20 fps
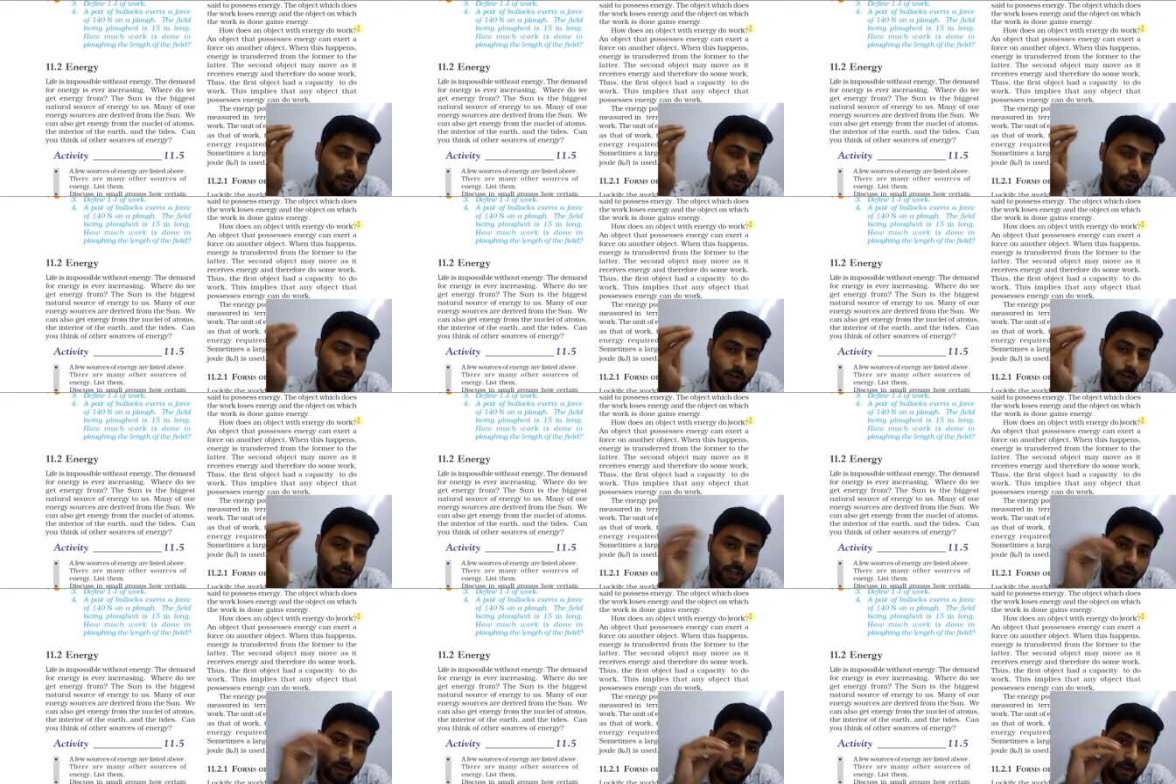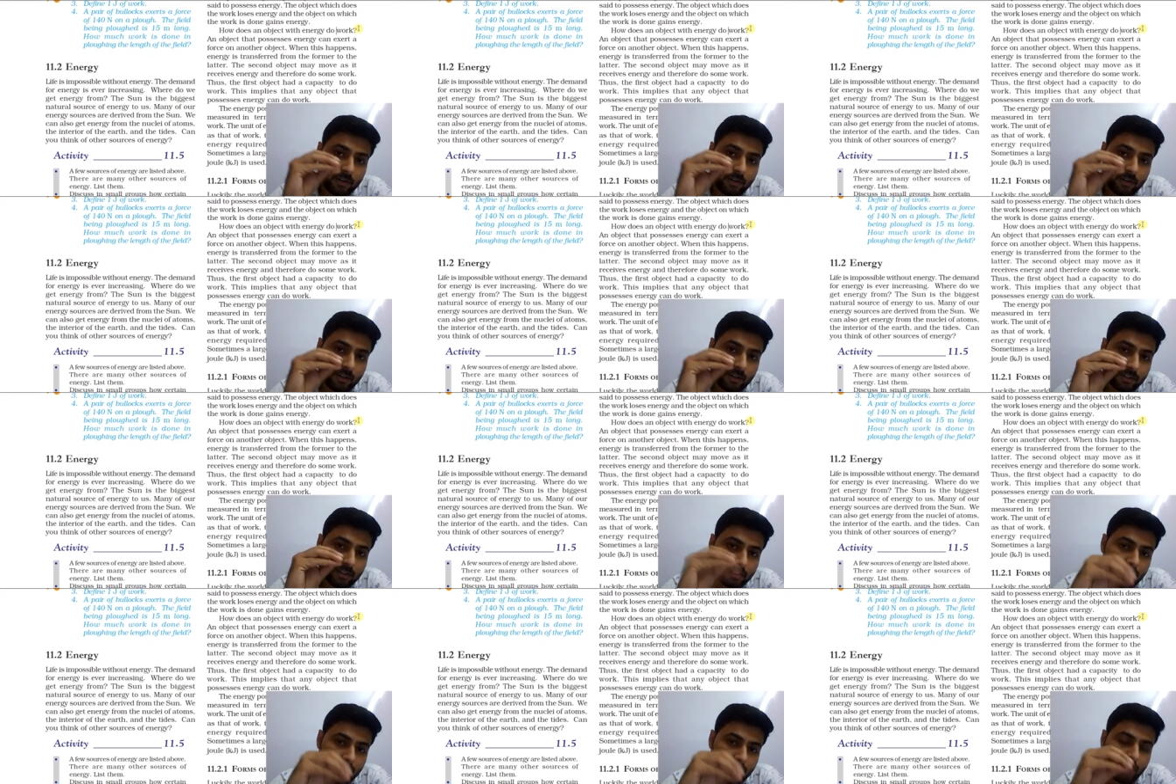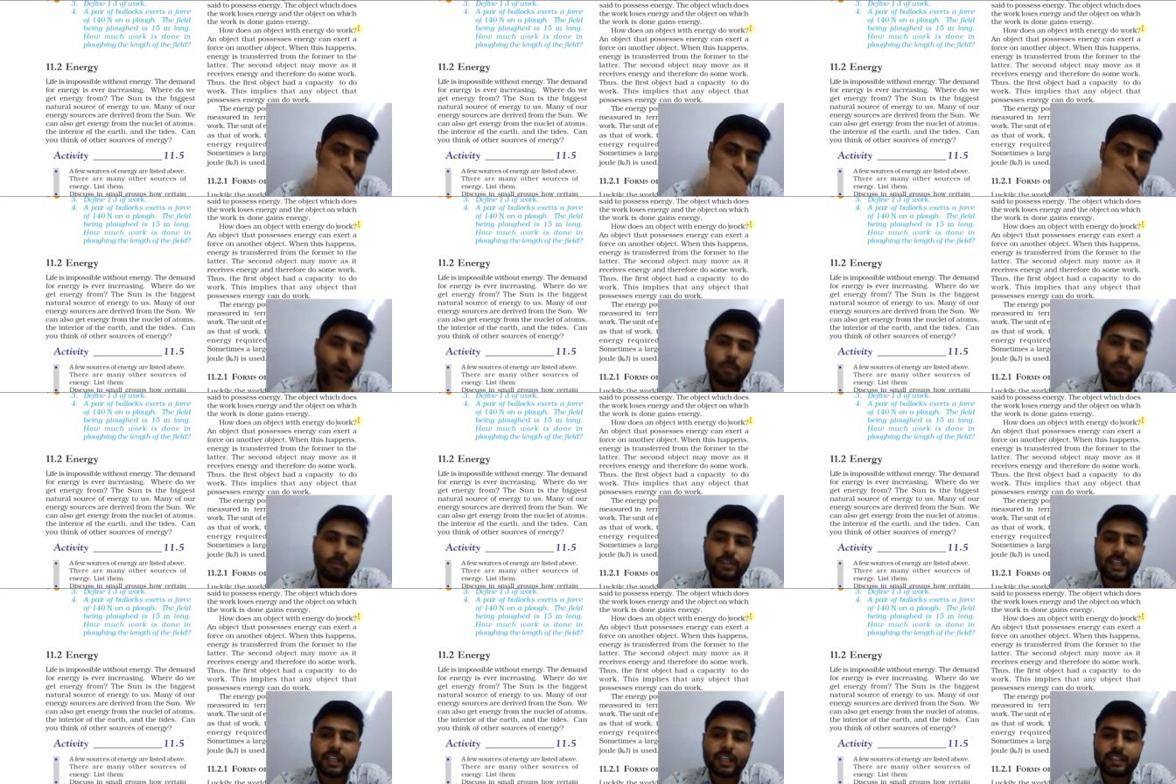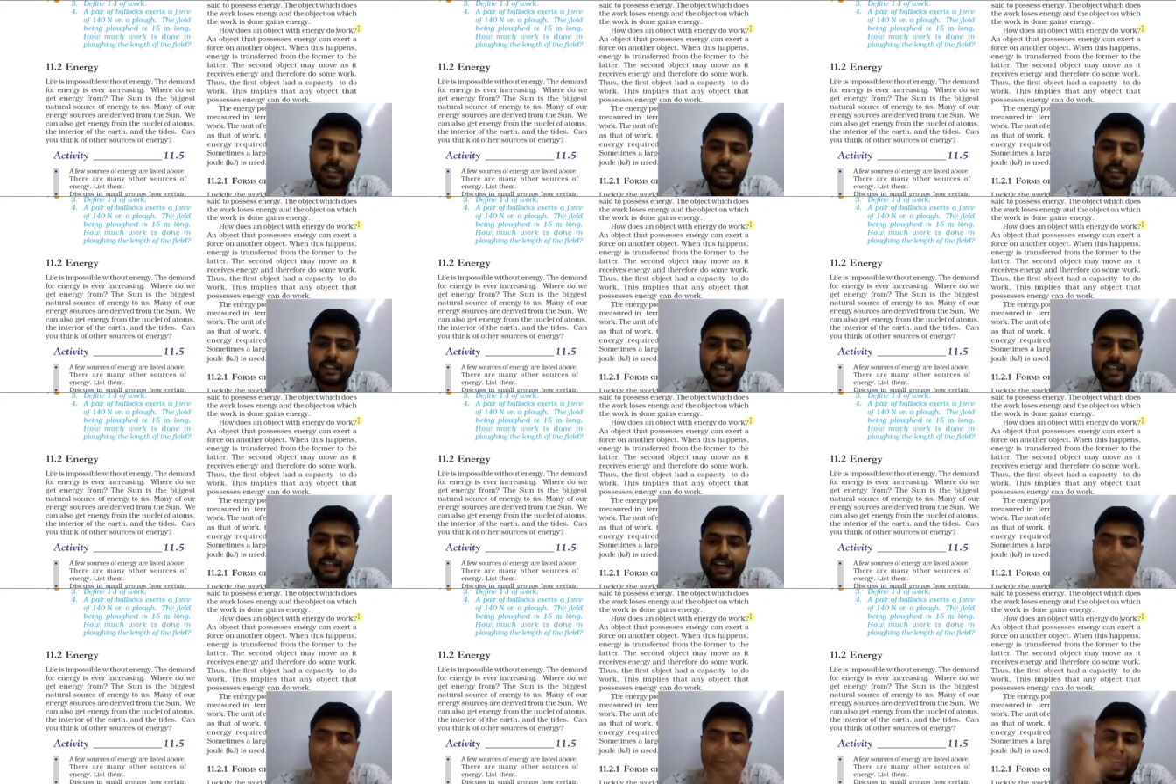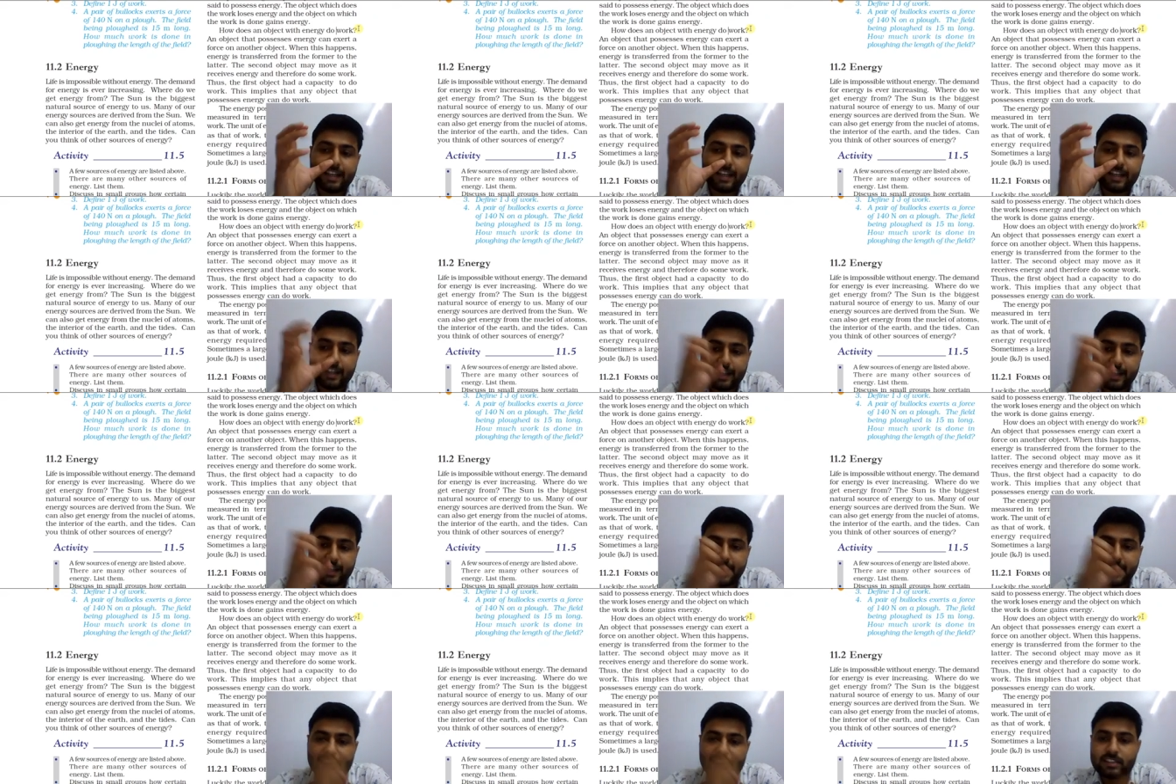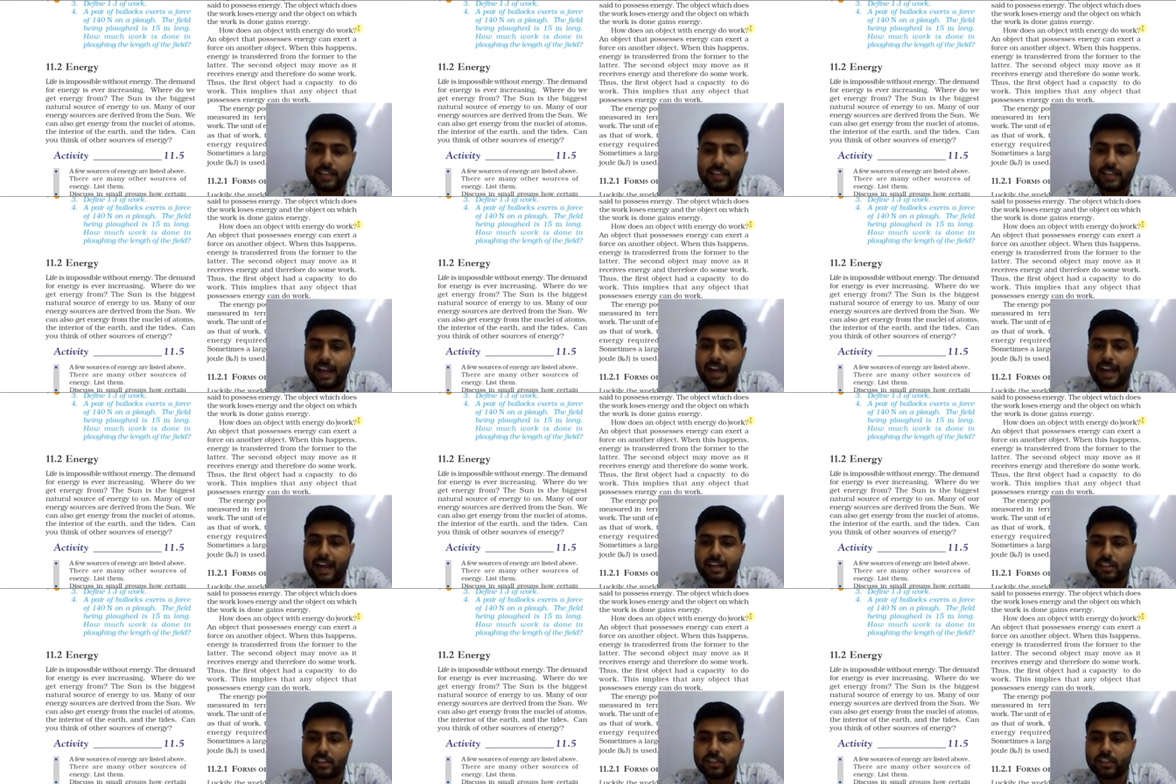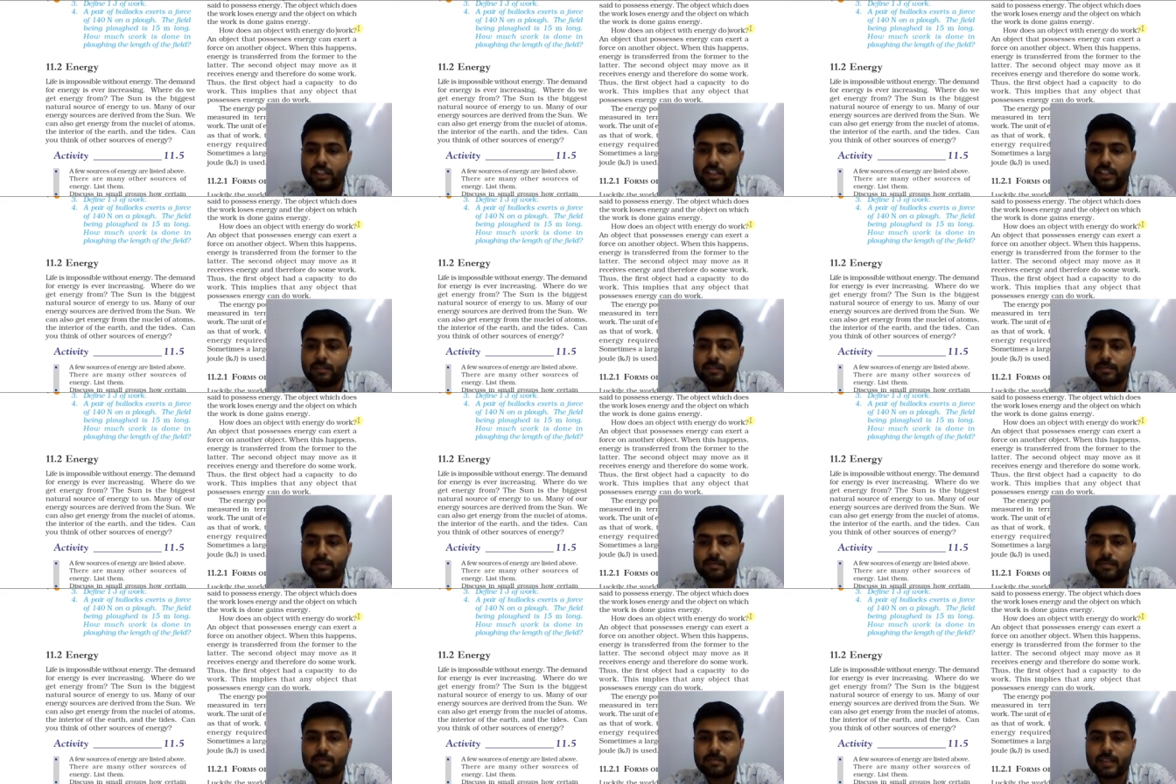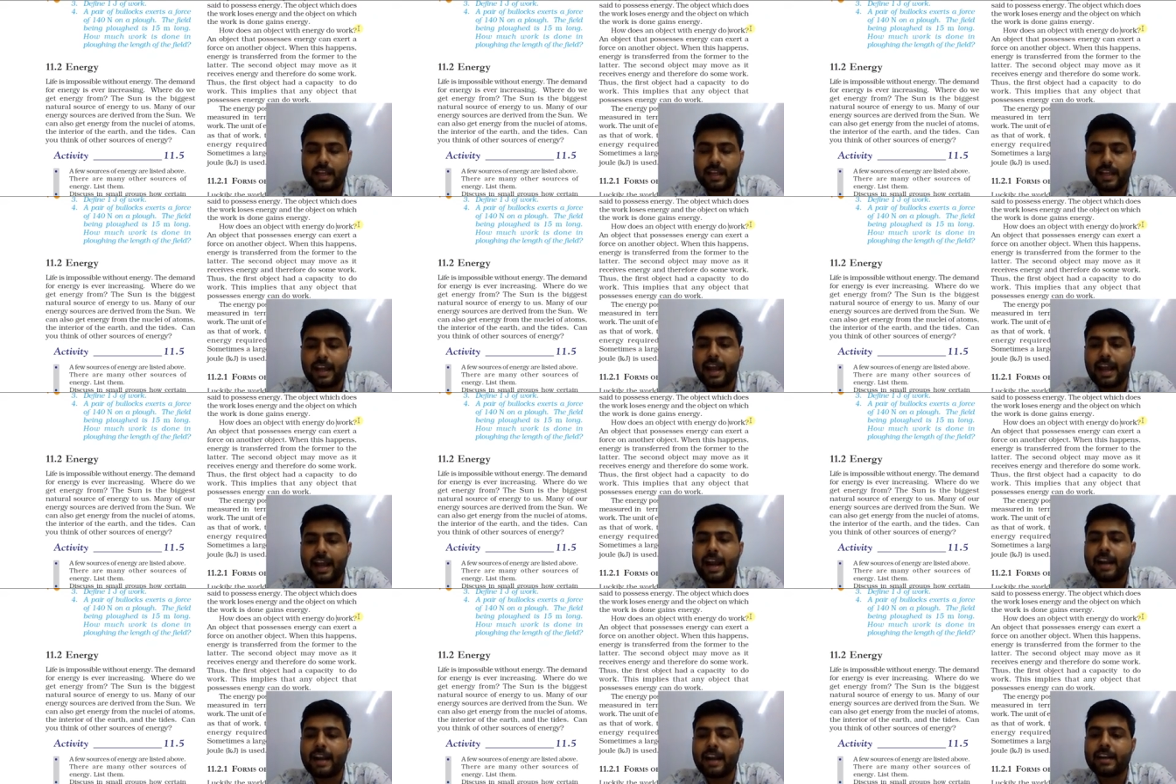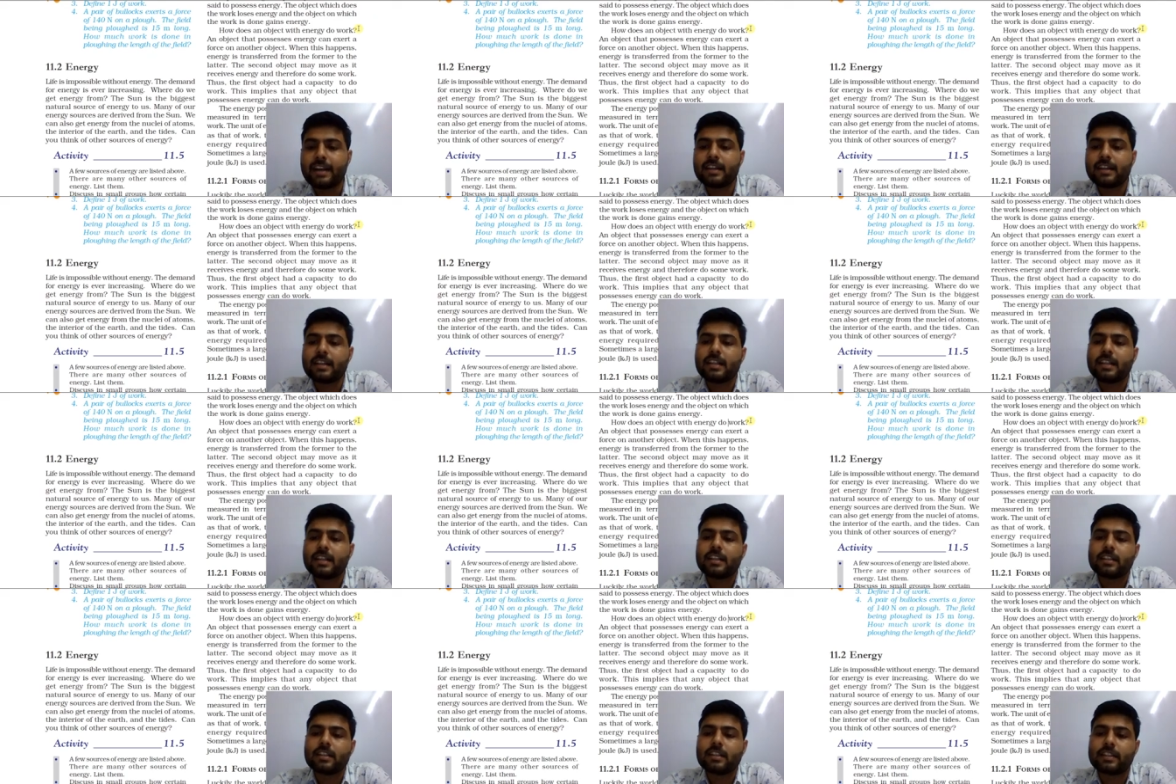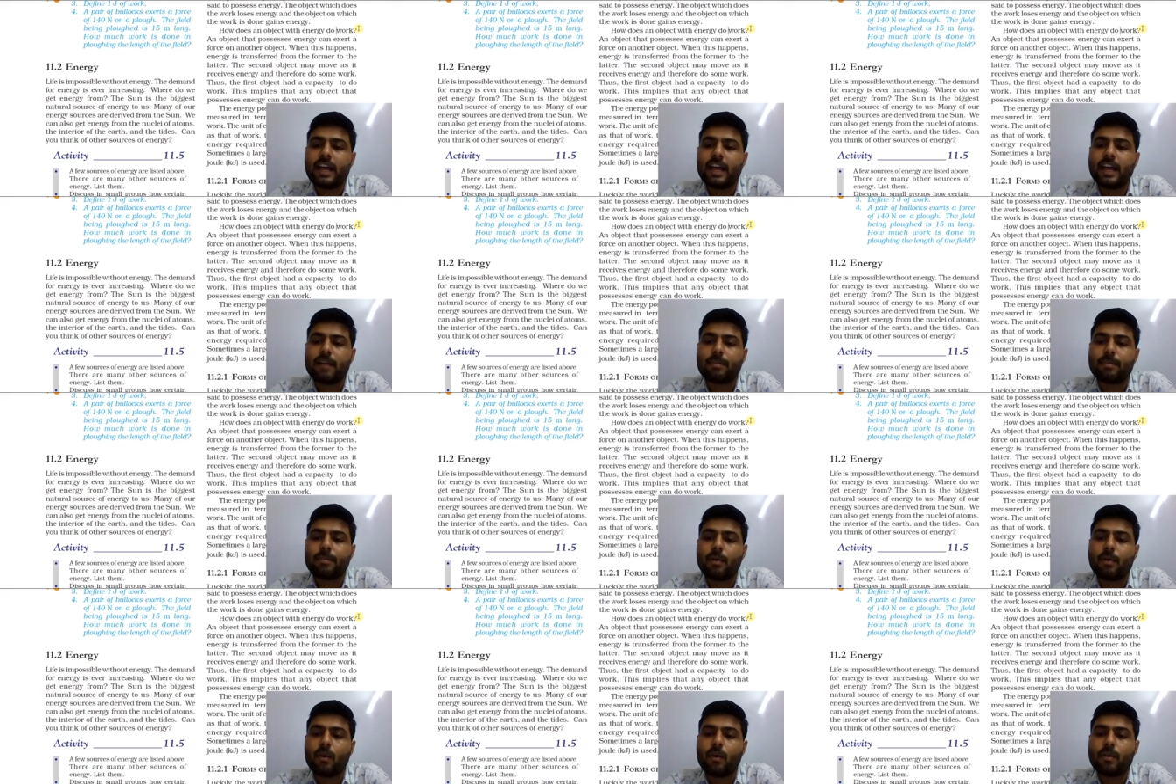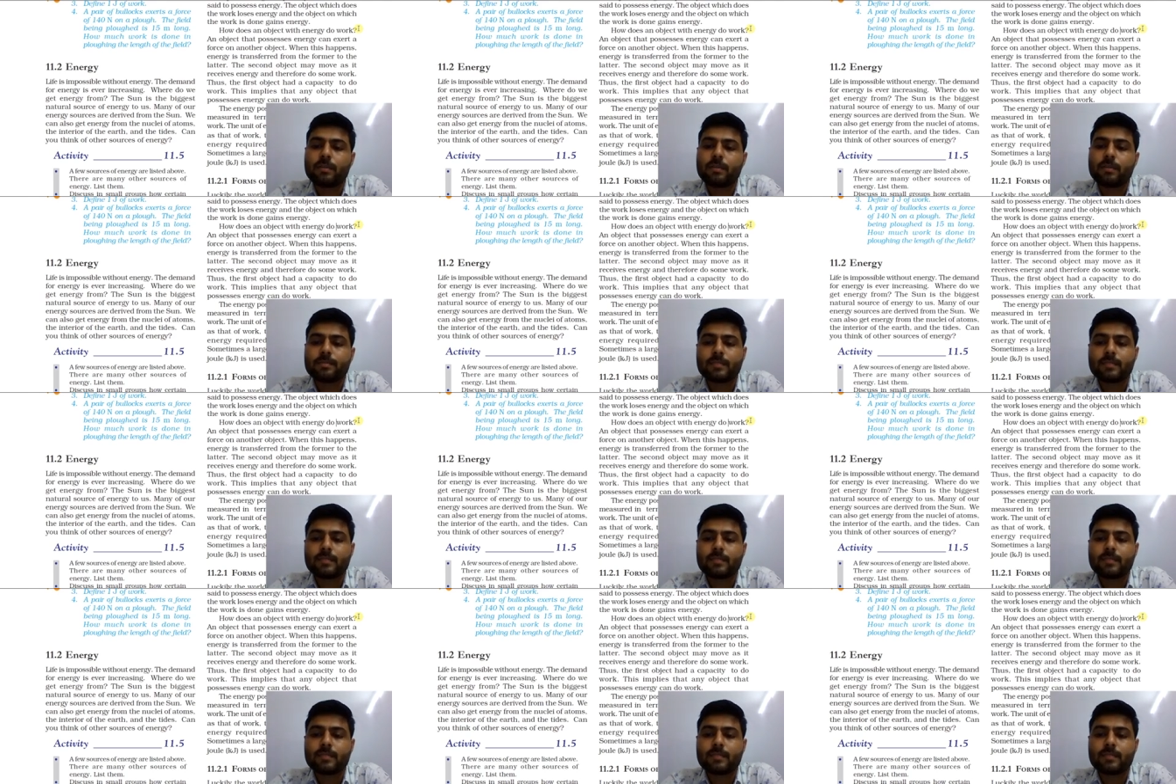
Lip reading: work on some object, it gets energy and therefore